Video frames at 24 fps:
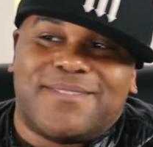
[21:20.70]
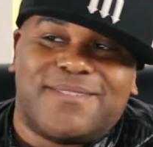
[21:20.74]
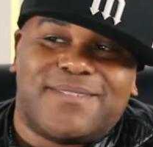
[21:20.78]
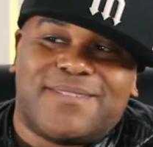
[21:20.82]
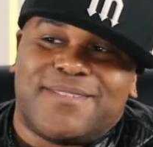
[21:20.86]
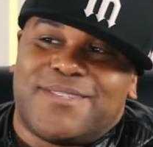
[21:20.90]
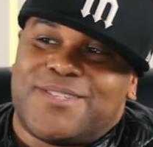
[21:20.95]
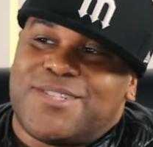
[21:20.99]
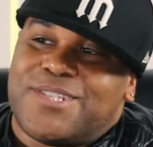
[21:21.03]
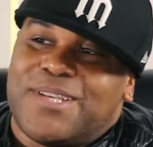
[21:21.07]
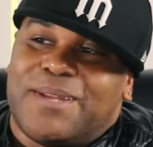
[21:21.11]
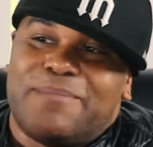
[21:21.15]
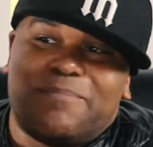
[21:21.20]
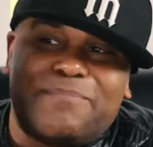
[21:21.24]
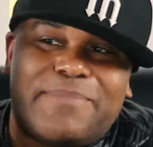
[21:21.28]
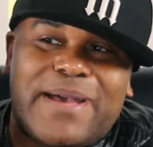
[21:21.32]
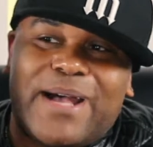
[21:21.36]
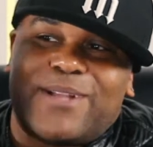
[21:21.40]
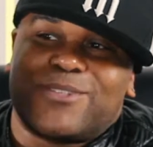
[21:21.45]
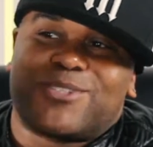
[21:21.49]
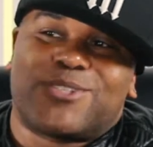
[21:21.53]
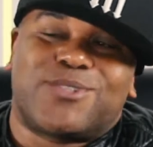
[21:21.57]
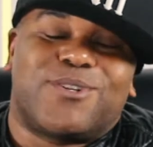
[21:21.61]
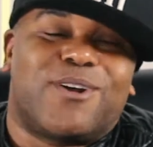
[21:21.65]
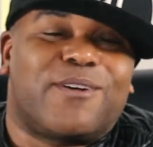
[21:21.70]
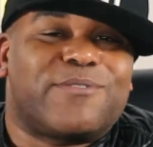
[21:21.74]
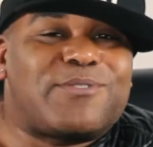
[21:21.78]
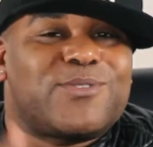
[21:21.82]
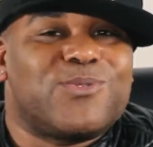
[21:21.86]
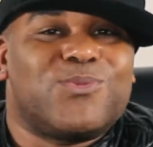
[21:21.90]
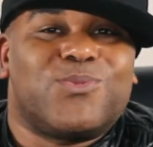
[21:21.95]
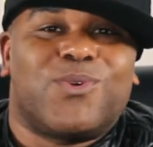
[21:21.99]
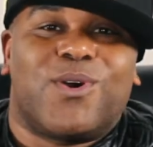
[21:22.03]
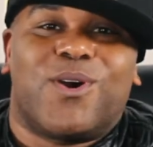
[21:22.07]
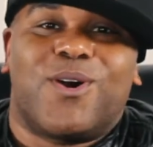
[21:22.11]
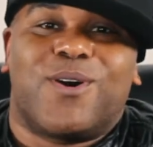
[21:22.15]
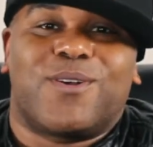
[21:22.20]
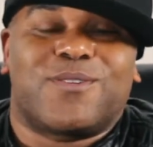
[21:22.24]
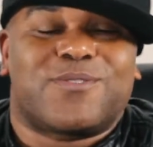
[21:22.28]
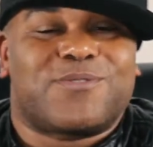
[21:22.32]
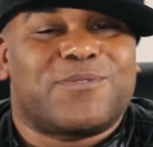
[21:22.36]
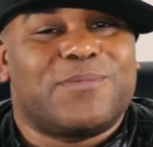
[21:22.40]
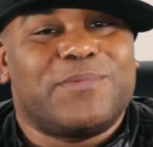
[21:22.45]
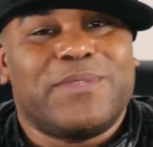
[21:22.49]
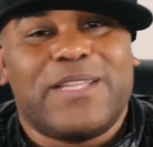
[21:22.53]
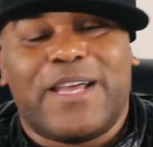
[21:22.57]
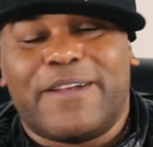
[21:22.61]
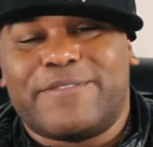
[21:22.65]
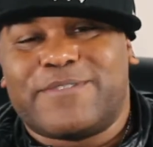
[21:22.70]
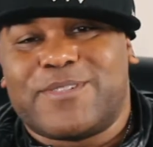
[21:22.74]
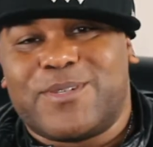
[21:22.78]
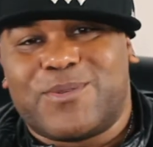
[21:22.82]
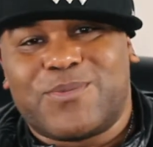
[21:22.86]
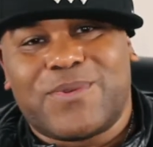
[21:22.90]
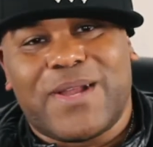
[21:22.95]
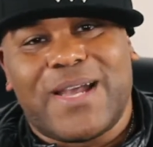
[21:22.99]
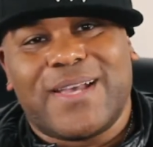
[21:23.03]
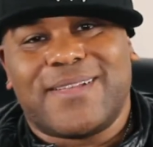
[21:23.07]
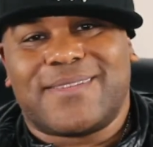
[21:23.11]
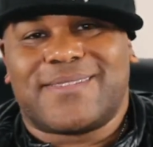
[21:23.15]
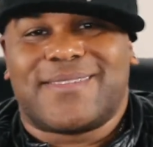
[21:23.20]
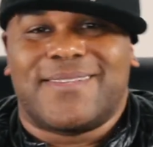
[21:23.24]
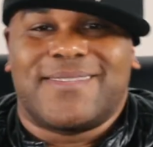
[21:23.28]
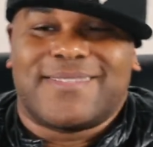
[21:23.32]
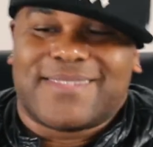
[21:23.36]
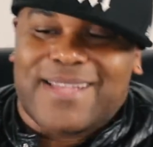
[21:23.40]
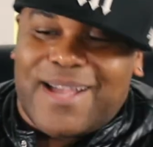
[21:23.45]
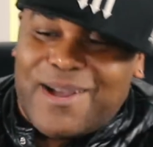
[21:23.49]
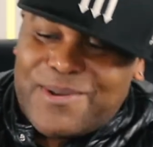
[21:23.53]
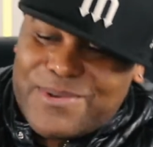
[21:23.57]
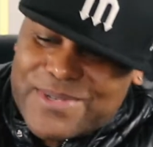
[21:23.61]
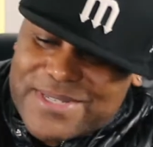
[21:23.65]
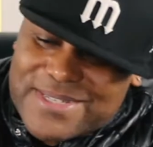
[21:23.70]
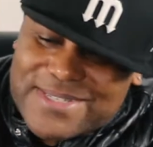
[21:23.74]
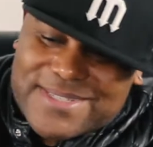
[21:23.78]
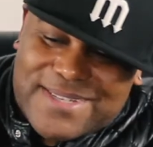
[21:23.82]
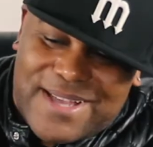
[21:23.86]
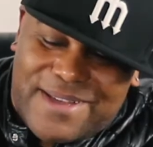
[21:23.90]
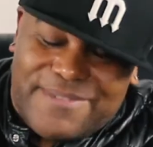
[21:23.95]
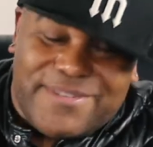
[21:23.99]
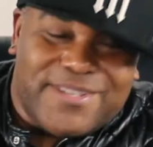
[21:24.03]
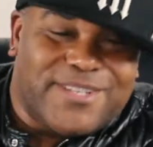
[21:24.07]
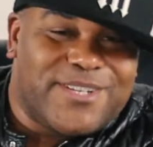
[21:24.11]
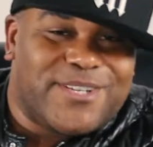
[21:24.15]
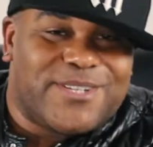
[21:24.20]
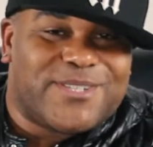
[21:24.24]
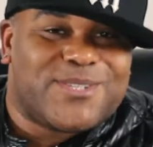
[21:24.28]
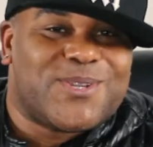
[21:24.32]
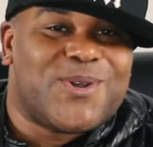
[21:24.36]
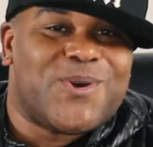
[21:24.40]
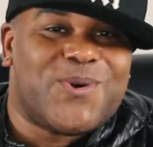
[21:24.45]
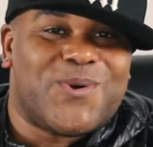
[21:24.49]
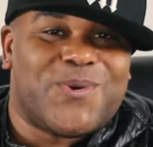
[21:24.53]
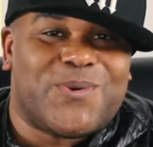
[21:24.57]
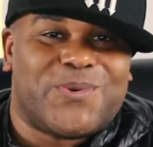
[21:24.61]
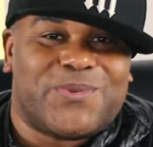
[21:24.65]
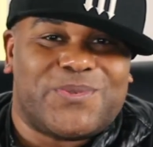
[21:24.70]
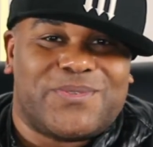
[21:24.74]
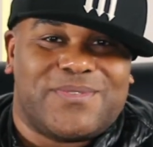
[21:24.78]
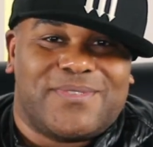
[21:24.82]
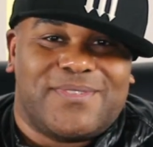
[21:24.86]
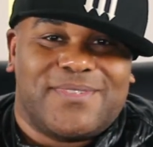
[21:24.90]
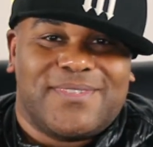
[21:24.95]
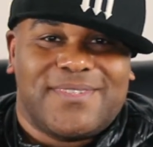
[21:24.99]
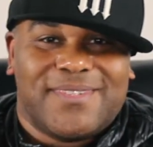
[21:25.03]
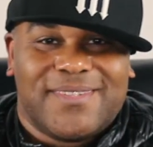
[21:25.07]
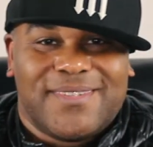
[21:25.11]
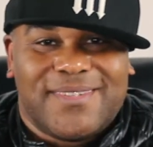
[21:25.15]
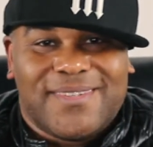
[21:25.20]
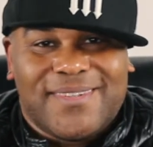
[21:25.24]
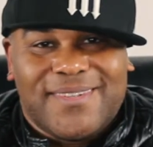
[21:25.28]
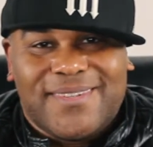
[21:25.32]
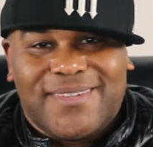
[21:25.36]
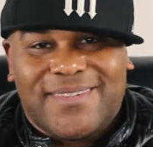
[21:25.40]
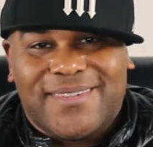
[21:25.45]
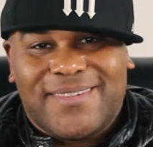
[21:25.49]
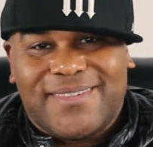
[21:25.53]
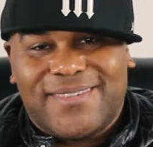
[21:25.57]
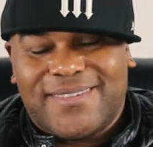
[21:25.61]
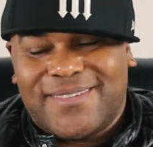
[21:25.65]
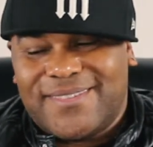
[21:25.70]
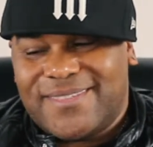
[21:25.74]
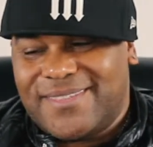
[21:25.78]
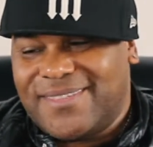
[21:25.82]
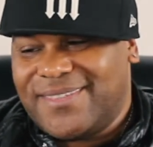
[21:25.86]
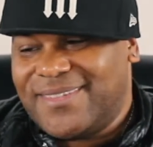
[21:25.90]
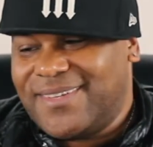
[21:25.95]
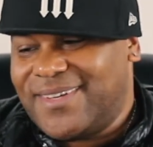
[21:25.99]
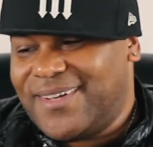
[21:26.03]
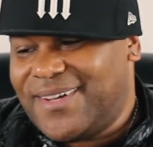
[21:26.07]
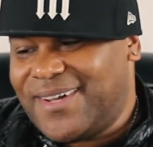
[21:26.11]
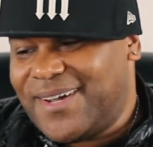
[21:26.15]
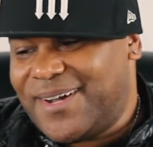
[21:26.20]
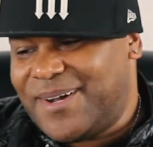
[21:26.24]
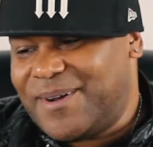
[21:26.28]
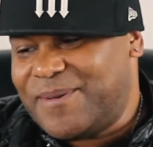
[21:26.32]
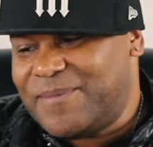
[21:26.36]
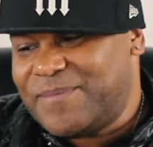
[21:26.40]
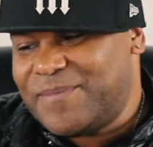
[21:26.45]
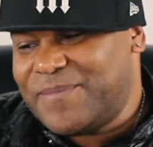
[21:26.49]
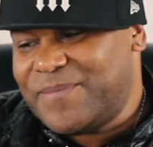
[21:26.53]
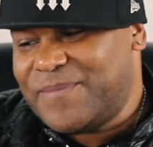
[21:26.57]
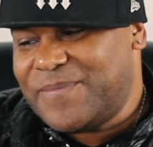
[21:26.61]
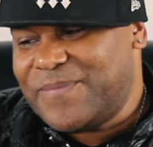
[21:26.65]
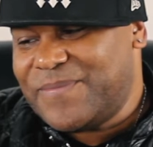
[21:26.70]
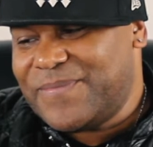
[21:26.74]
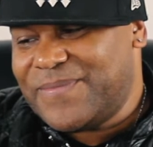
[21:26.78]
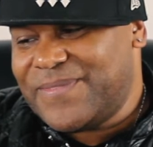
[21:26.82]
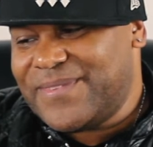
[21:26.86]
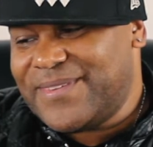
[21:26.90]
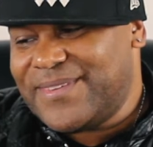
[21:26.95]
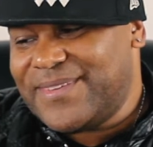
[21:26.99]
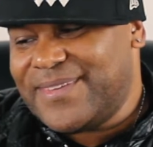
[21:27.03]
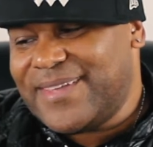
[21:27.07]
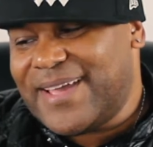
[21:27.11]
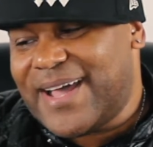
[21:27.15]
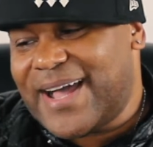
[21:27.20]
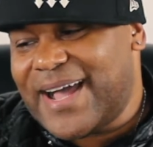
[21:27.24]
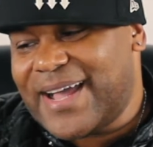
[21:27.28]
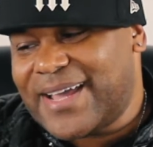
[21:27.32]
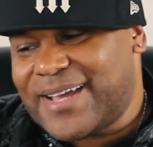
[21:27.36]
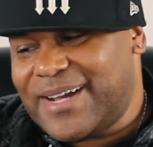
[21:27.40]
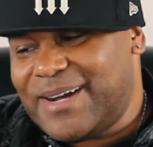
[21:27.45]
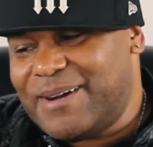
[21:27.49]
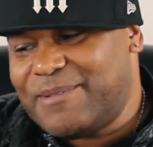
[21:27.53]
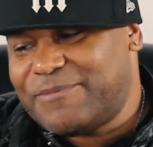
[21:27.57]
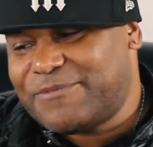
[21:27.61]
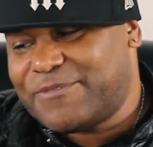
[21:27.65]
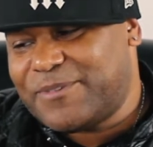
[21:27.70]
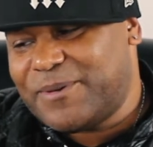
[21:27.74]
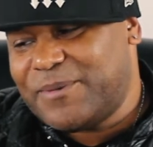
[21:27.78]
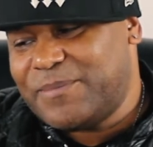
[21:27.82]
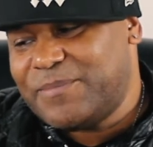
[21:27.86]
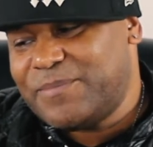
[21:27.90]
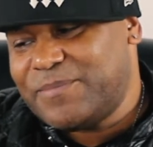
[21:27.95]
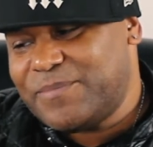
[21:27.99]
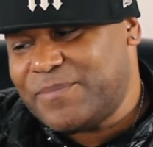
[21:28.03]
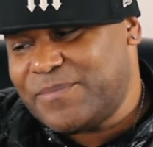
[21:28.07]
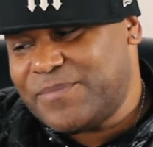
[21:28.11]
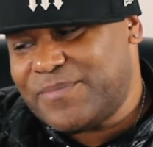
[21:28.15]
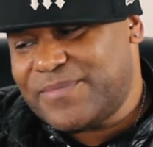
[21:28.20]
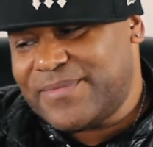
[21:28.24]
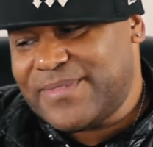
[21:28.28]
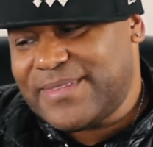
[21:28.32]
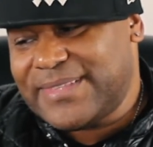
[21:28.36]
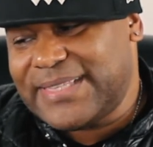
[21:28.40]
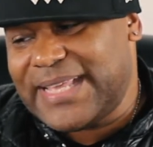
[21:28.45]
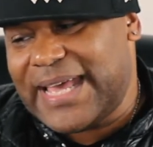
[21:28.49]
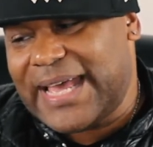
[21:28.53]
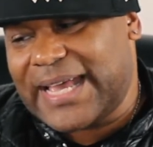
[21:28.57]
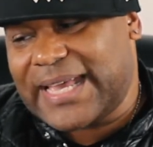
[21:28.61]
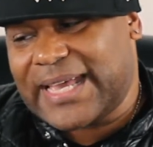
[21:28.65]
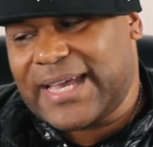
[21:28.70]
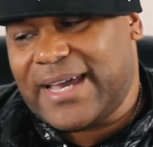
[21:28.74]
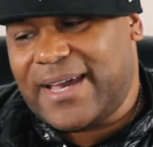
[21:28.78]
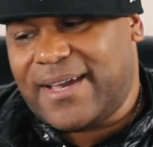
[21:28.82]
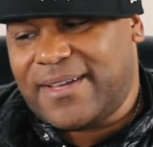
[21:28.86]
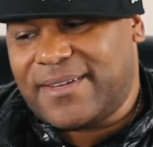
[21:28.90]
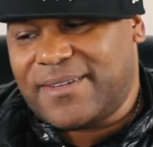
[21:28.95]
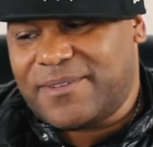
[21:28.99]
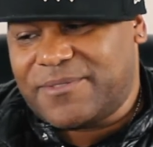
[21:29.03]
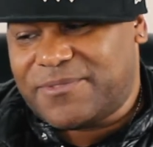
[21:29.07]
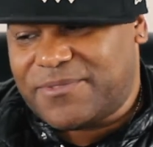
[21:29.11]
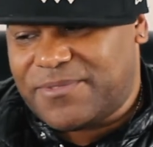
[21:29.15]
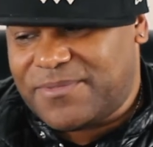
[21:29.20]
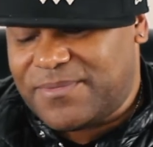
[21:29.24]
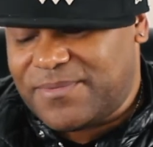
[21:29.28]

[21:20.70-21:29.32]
shit, bouncing off the walls from left and right since I was 7 years old. I come from that kind of,